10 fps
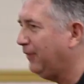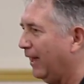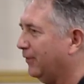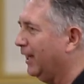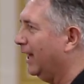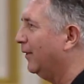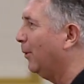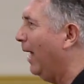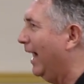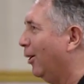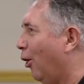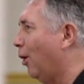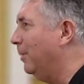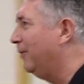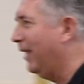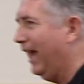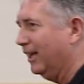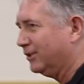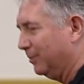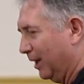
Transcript: that thing in the right orbit, they had some